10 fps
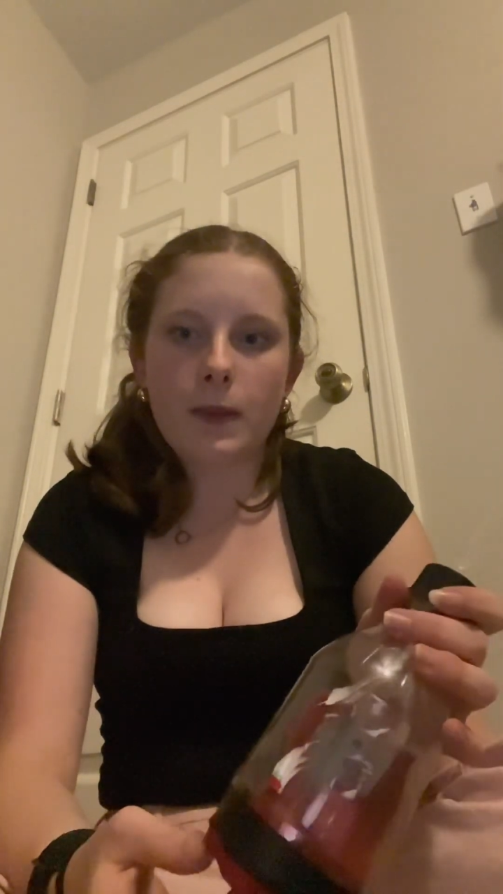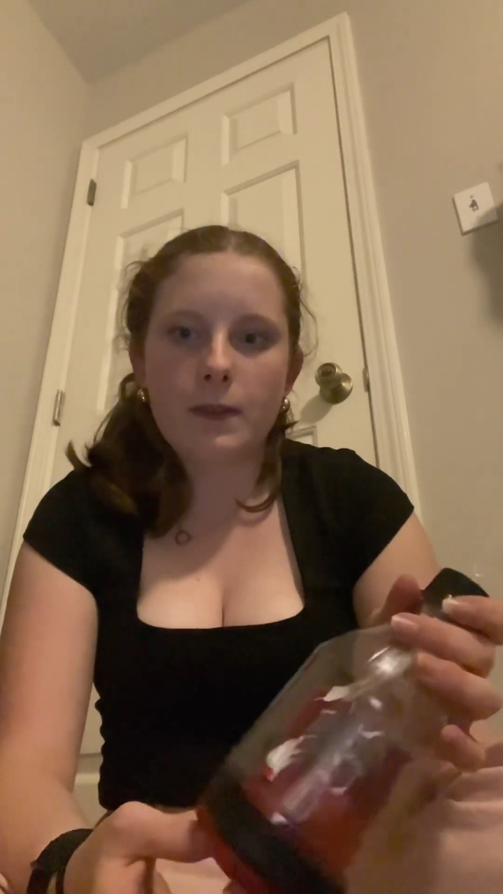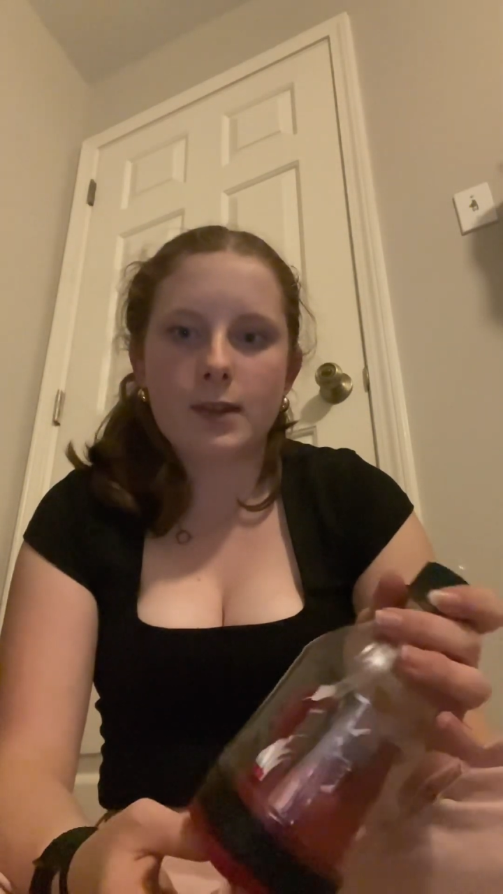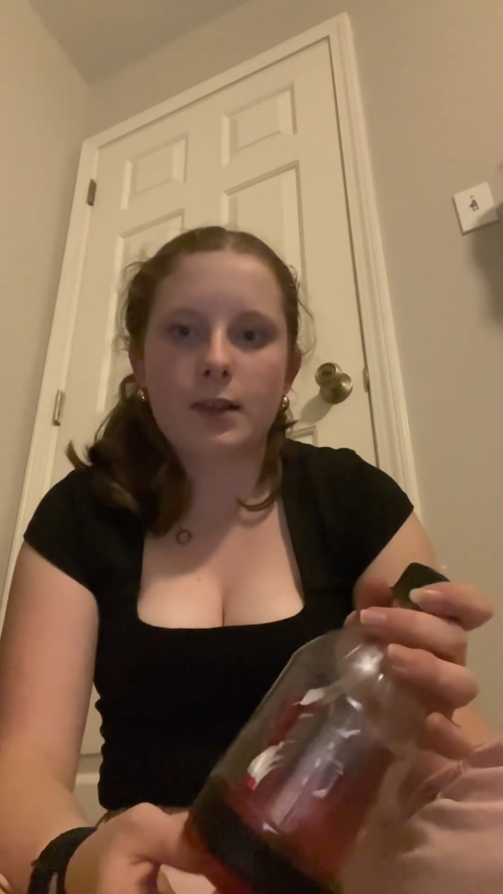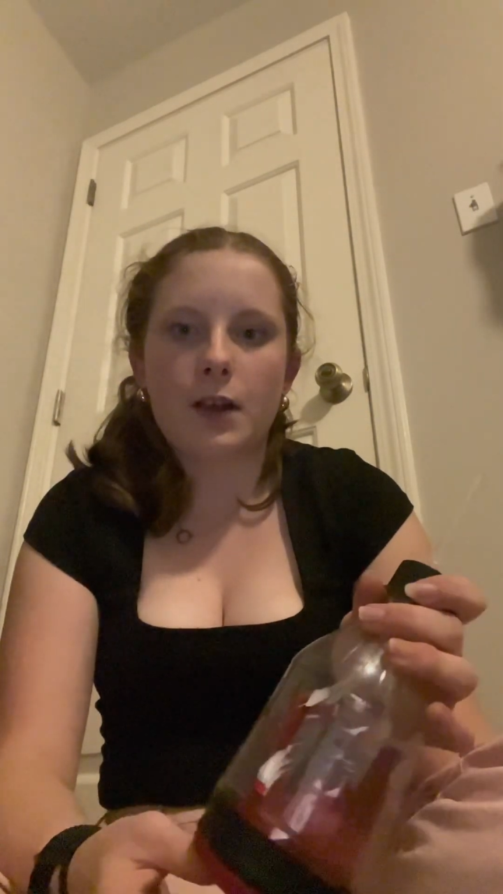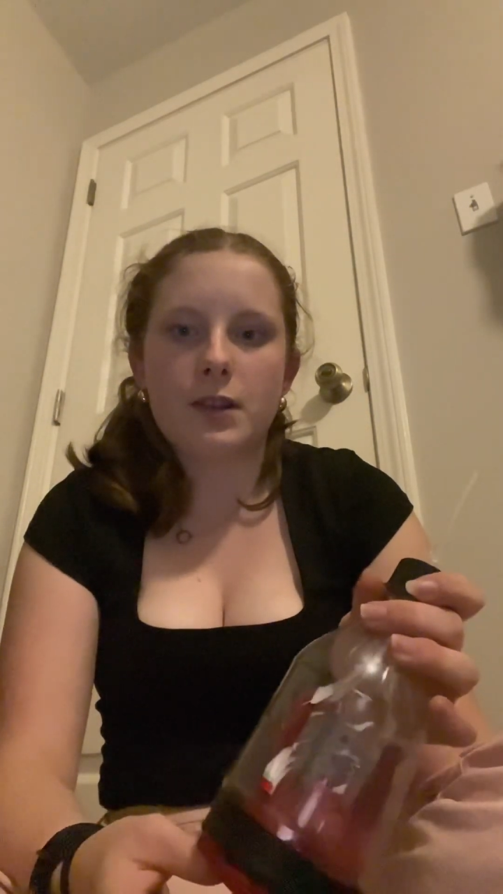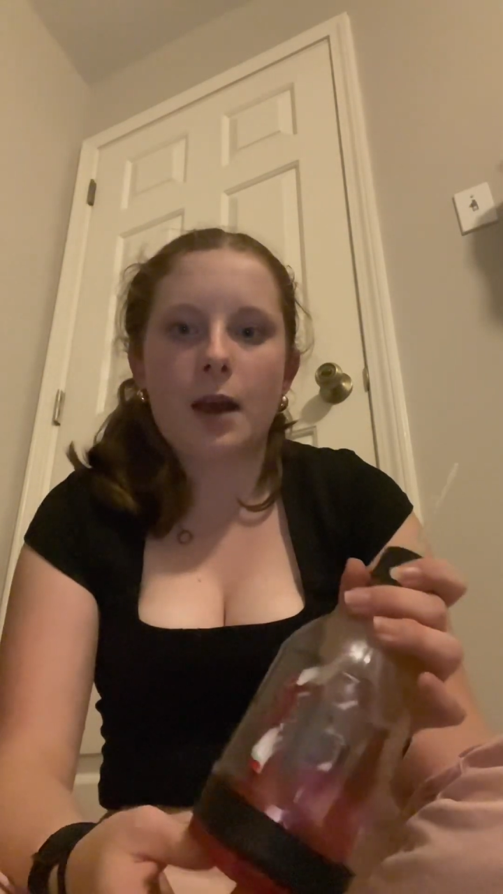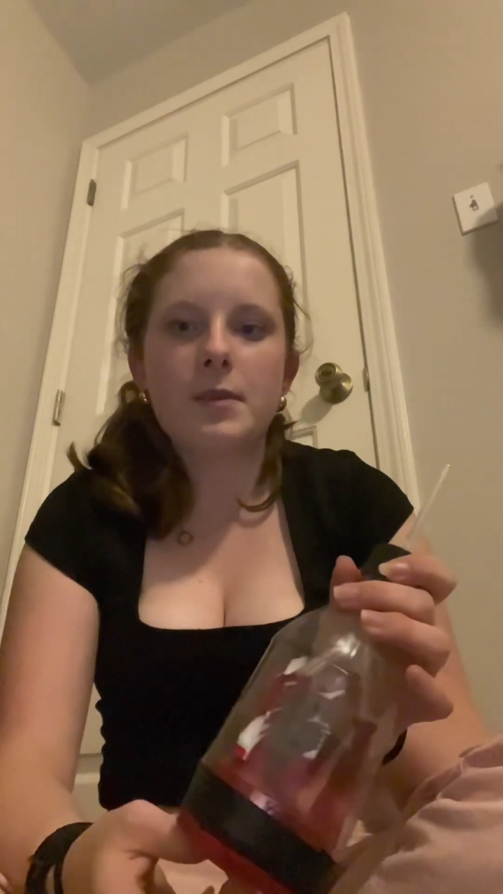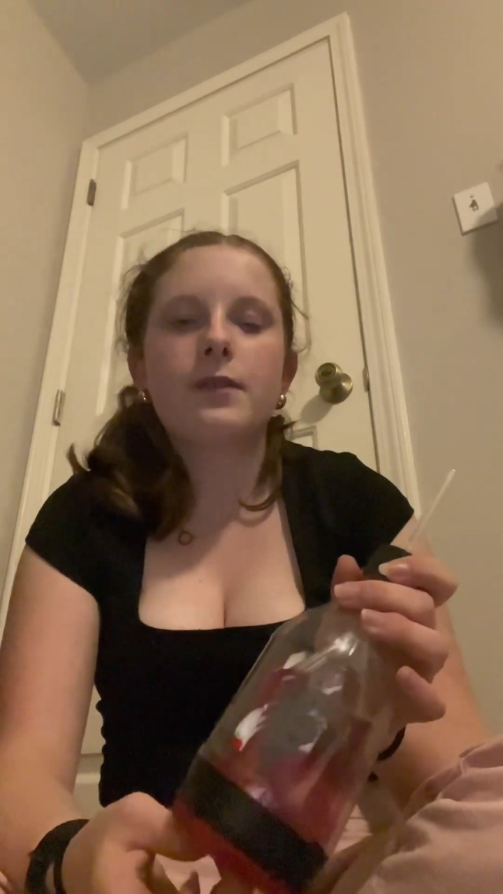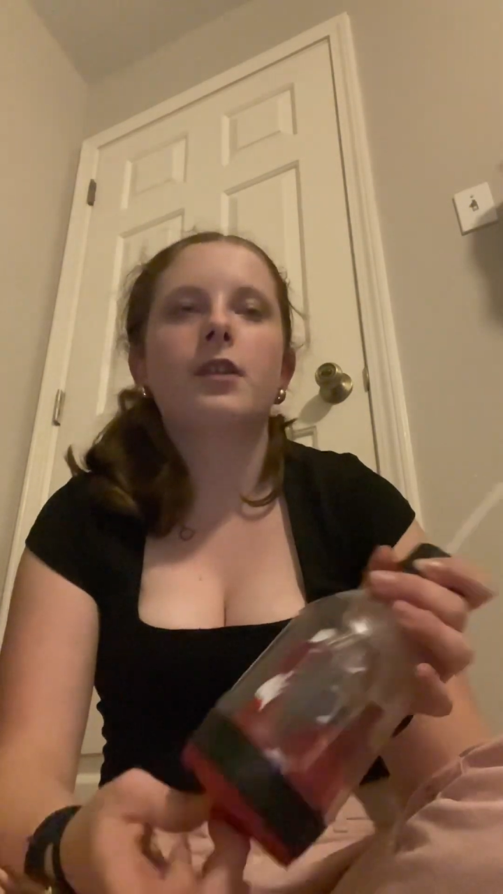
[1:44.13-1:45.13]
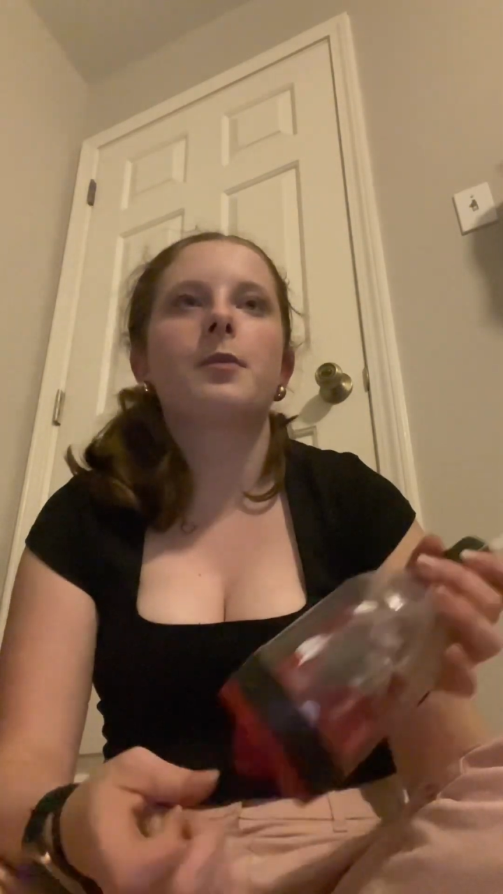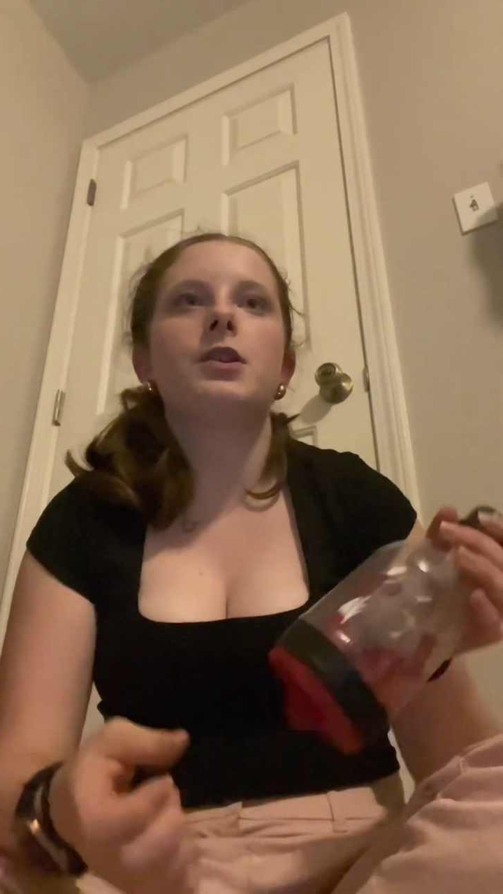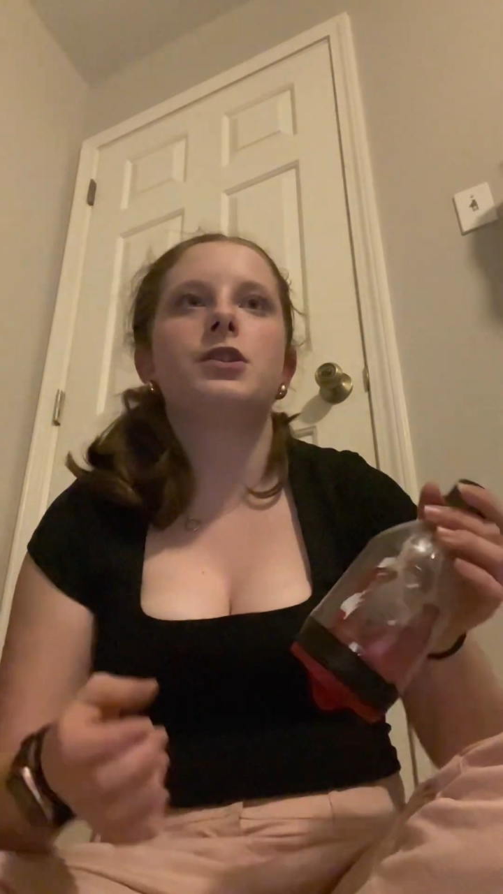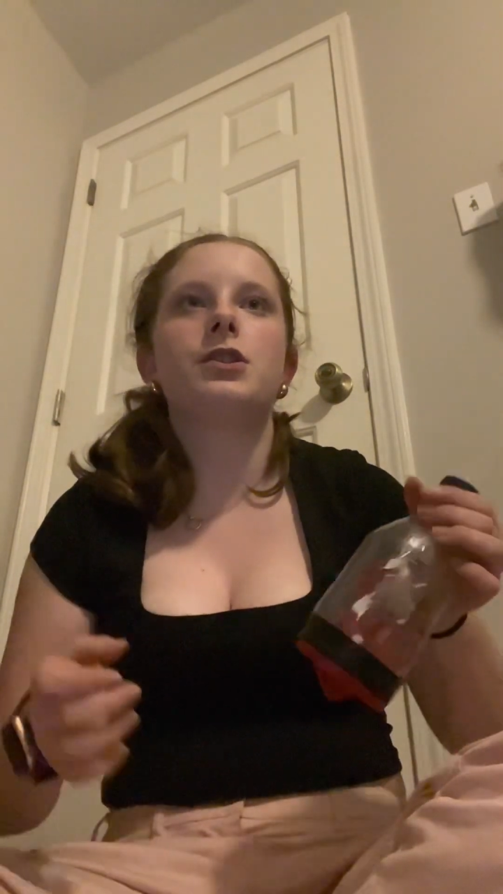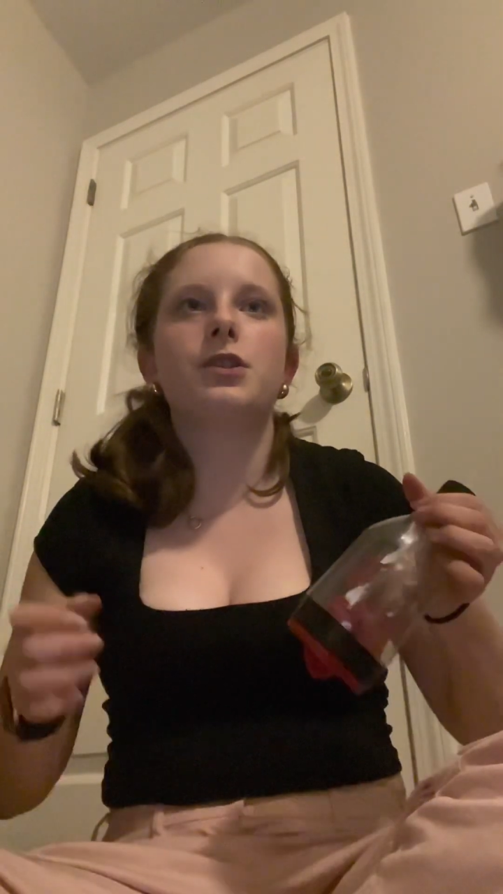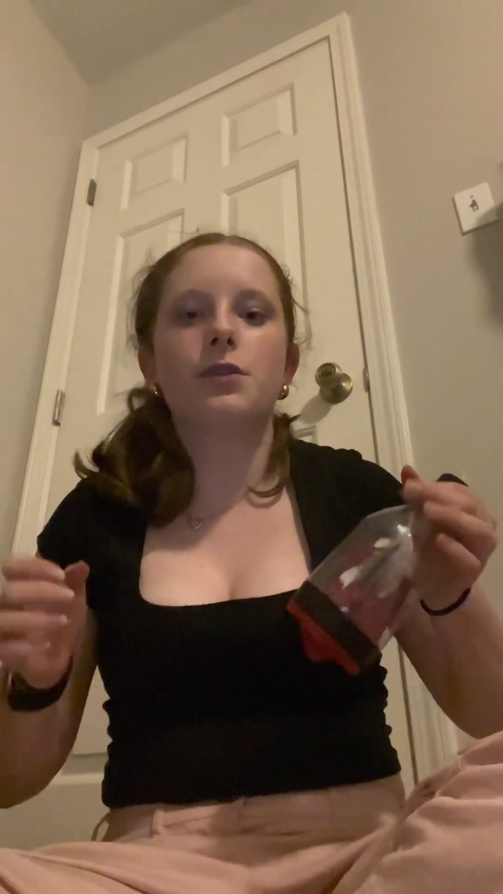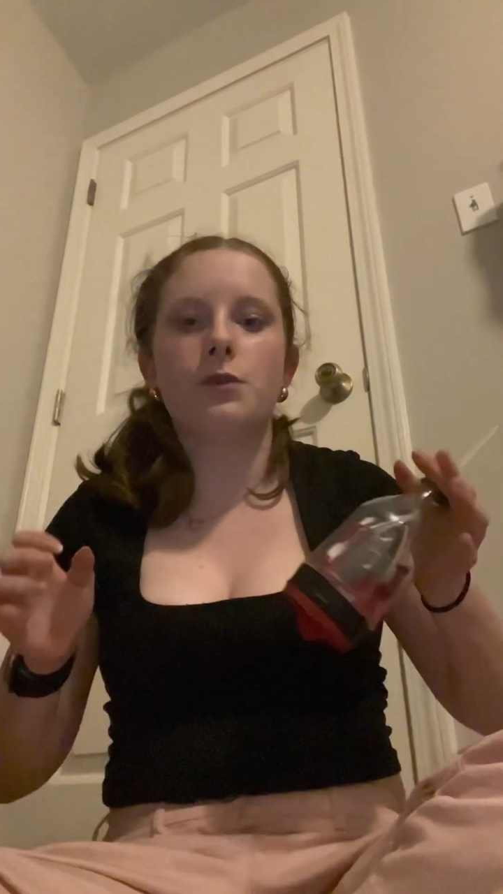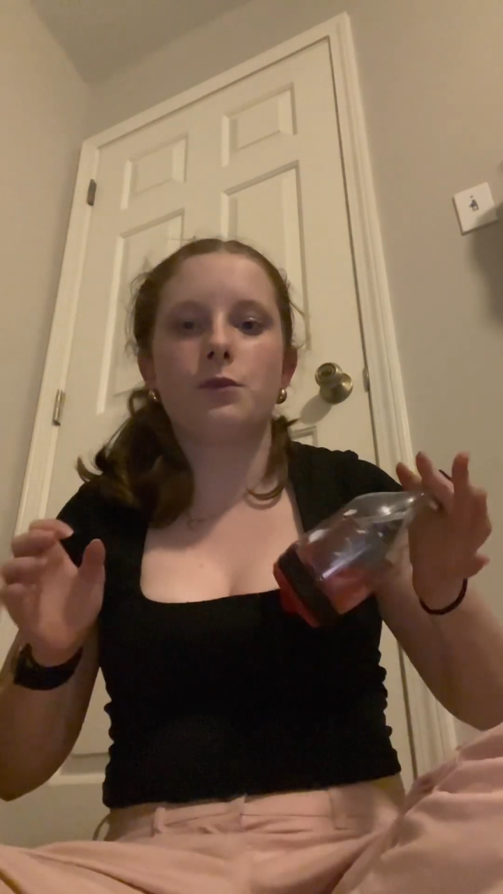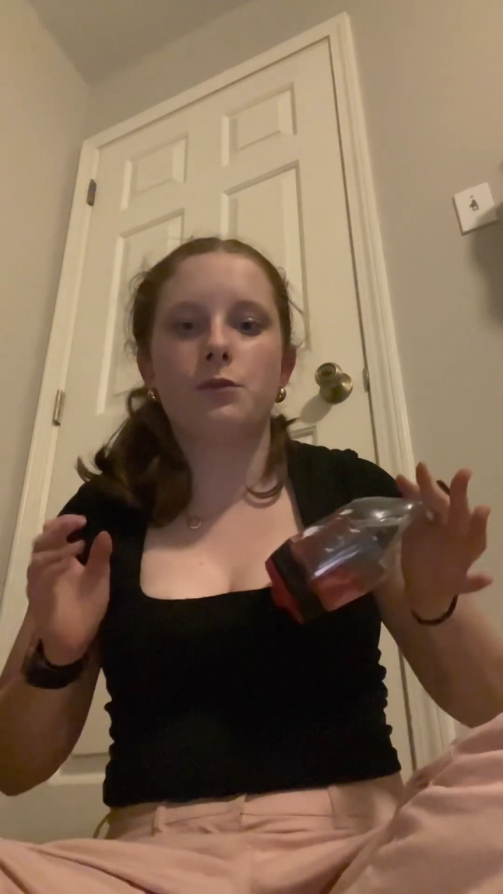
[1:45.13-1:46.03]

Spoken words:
This allows atmospheric pressure to